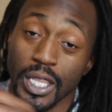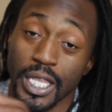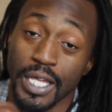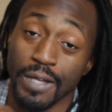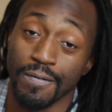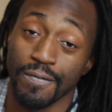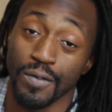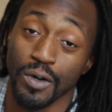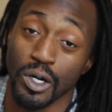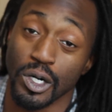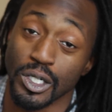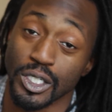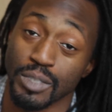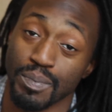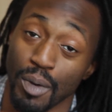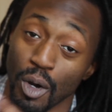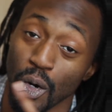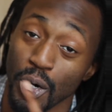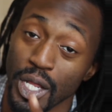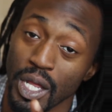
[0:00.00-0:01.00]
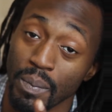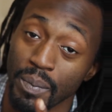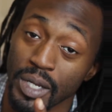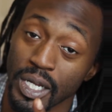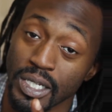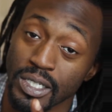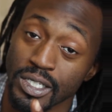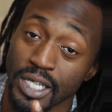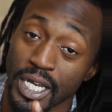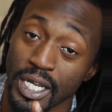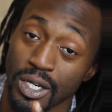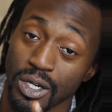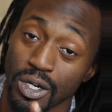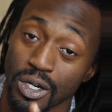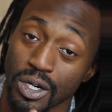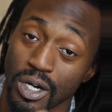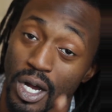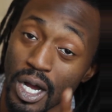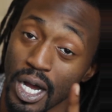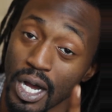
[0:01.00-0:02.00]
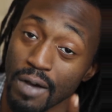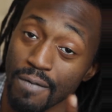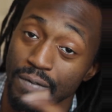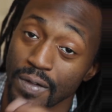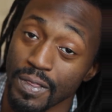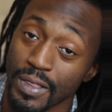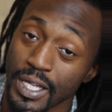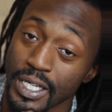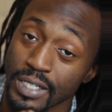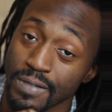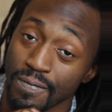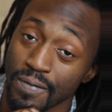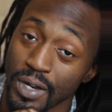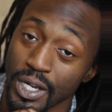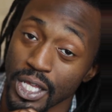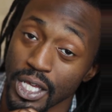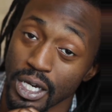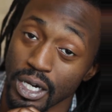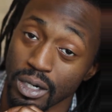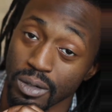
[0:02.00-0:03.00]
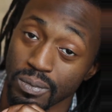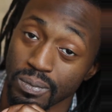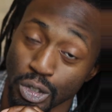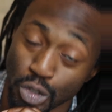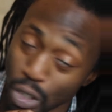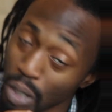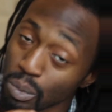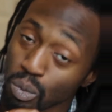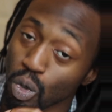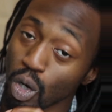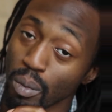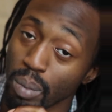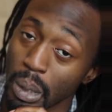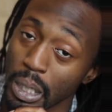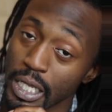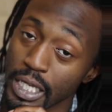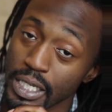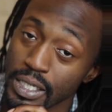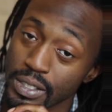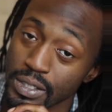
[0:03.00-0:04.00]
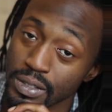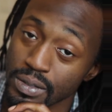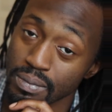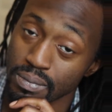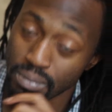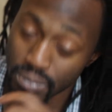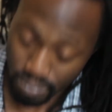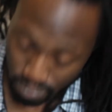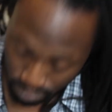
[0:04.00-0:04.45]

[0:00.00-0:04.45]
the first podium contender of this video. Drum roll please.